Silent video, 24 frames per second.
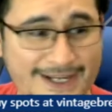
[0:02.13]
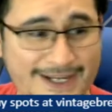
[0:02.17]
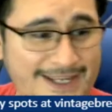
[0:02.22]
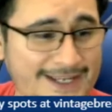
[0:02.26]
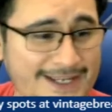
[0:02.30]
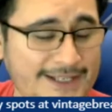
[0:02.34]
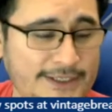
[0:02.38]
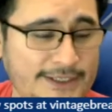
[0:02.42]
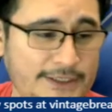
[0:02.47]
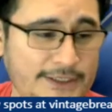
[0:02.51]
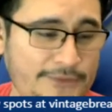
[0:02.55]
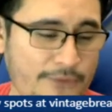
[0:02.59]

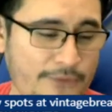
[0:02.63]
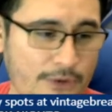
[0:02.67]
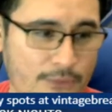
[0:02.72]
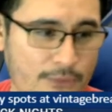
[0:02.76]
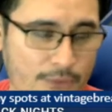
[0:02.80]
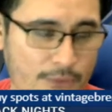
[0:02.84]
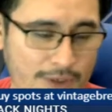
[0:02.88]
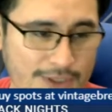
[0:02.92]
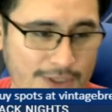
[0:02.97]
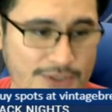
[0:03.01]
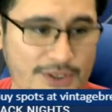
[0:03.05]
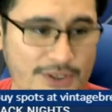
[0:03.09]
This is for our
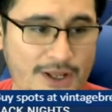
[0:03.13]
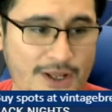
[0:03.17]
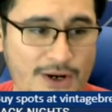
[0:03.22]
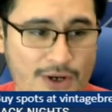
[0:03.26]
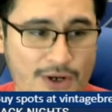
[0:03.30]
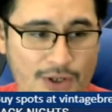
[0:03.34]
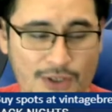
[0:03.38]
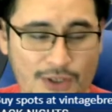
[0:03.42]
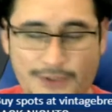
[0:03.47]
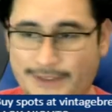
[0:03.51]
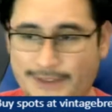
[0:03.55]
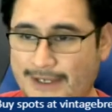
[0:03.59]
$100
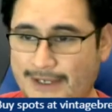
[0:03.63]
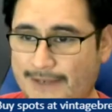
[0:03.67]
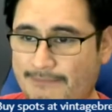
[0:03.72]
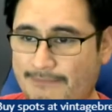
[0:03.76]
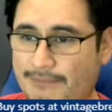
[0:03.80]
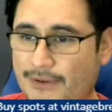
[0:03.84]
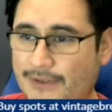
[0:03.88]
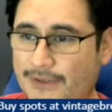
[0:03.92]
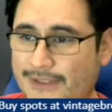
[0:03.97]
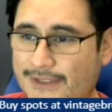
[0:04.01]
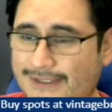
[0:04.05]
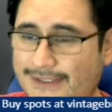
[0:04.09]
all day
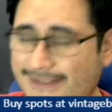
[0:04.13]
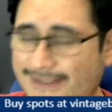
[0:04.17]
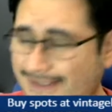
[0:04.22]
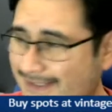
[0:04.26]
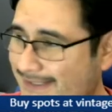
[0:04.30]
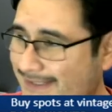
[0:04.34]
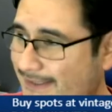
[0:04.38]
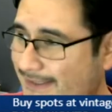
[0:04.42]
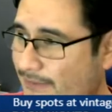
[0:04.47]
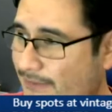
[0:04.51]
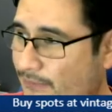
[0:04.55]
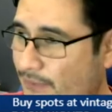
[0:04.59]

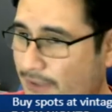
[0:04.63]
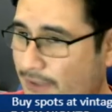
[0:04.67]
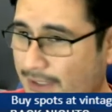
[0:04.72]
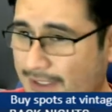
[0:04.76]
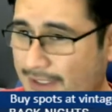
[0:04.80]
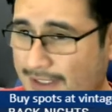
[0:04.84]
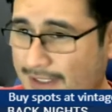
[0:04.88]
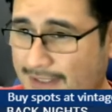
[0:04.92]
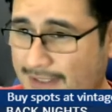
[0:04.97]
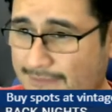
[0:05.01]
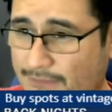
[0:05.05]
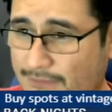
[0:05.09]
bonus. We're gonna
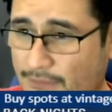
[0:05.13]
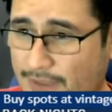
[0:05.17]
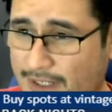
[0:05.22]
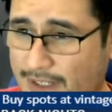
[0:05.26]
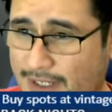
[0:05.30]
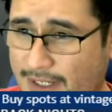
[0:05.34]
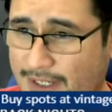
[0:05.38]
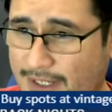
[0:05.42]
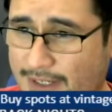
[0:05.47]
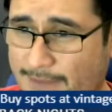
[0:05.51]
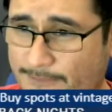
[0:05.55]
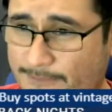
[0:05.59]
give
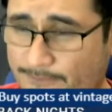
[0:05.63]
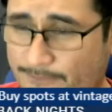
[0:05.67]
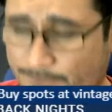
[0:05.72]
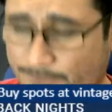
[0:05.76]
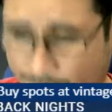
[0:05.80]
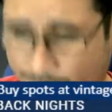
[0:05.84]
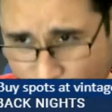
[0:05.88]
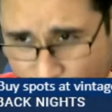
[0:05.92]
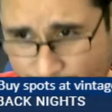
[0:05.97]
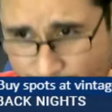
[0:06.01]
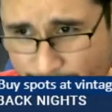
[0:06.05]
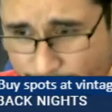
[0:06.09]
away.
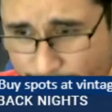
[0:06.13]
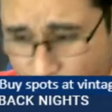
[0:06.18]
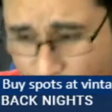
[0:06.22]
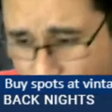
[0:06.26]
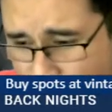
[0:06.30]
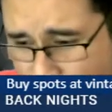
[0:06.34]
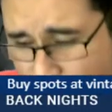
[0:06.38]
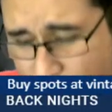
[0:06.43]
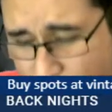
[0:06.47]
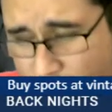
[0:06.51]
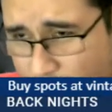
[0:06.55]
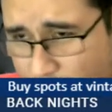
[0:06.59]

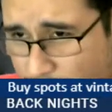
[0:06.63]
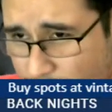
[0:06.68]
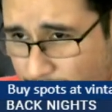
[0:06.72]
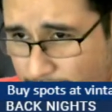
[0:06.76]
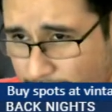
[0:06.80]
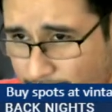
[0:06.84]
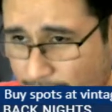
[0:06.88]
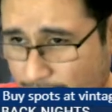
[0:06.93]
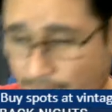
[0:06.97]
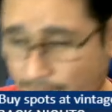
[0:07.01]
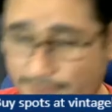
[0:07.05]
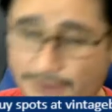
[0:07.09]

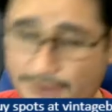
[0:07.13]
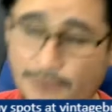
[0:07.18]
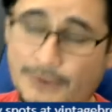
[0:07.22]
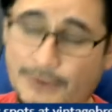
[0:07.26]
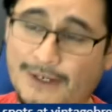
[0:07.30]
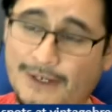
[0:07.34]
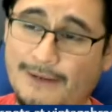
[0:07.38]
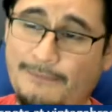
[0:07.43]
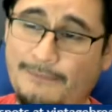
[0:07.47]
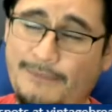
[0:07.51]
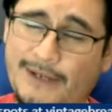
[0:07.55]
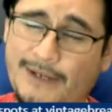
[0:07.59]
No, sorry. We're gonna
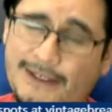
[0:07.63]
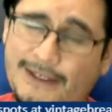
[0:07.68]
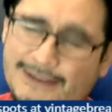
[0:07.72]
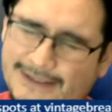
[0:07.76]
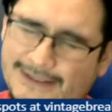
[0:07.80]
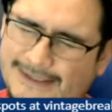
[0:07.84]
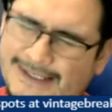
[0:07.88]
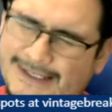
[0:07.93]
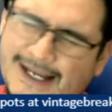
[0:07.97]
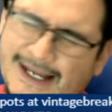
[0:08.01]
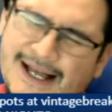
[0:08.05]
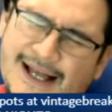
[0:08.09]
pick the
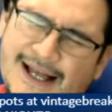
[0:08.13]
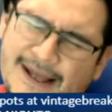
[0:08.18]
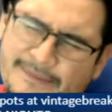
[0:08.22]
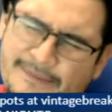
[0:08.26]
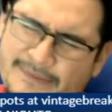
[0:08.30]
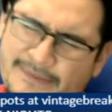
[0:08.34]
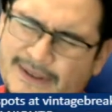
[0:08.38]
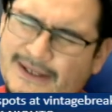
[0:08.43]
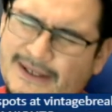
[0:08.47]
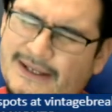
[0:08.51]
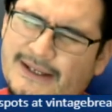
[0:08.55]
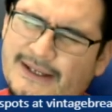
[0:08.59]
top
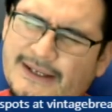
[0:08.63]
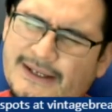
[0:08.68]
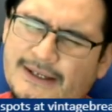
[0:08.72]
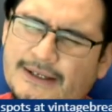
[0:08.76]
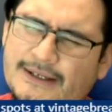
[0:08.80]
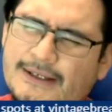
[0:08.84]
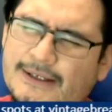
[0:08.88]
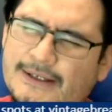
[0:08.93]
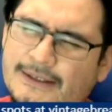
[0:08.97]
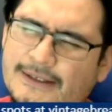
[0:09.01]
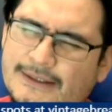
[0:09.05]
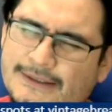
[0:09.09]

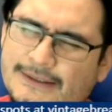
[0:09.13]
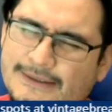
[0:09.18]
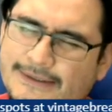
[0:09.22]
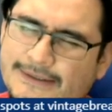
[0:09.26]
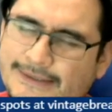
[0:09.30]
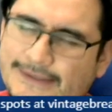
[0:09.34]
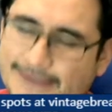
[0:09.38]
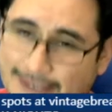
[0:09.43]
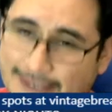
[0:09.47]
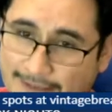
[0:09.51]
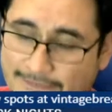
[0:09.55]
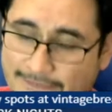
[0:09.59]

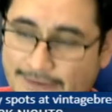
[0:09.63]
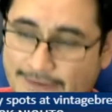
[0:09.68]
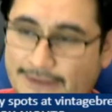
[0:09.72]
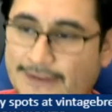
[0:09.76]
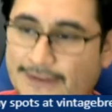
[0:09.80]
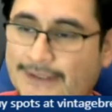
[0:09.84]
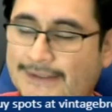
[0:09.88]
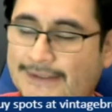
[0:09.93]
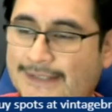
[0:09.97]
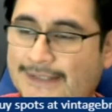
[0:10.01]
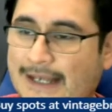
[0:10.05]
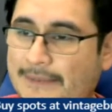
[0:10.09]
seven.
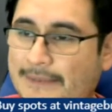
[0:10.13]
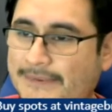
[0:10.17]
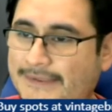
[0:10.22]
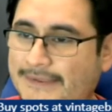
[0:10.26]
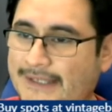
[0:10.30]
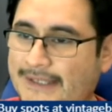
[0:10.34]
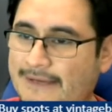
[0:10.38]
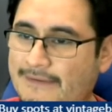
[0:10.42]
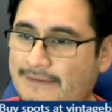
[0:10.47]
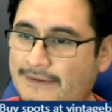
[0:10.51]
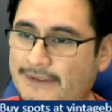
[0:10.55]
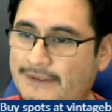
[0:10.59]
The top
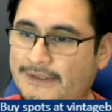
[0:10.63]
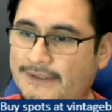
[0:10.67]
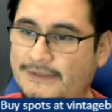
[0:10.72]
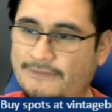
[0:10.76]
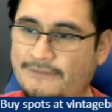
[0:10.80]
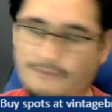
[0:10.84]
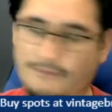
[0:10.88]
seven. This is for